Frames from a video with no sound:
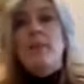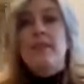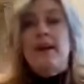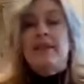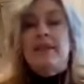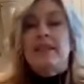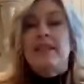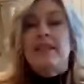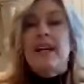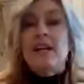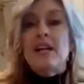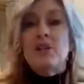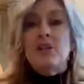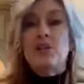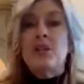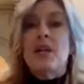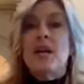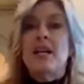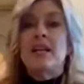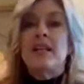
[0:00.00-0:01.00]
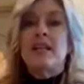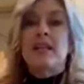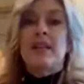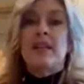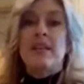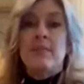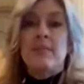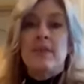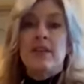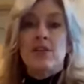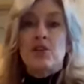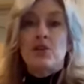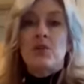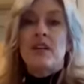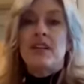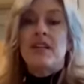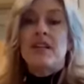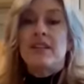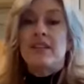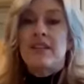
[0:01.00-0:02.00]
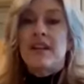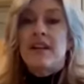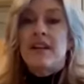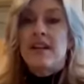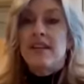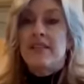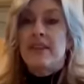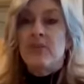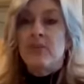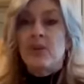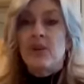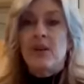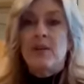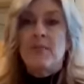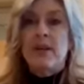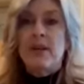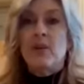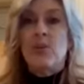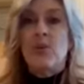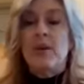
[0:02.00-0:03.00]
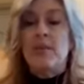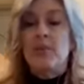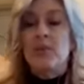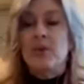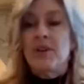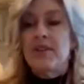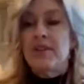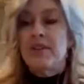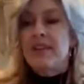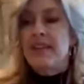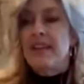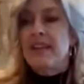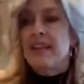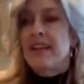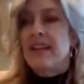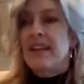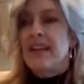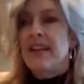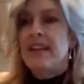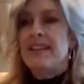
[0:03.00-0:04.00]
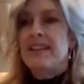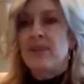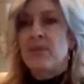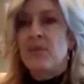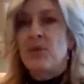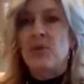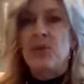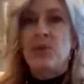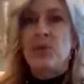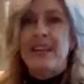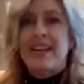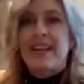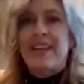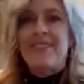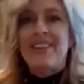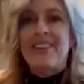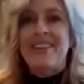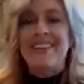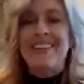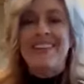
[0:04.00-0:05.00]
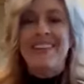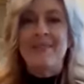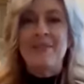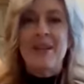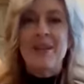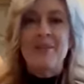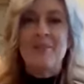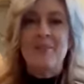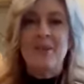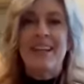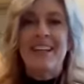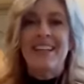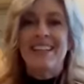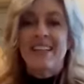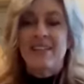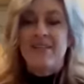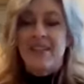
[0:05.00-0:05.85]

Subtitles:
about the DASH diet and the Mediterranean diet. And then we're going to make one more thing, and then we'll look at everything and plate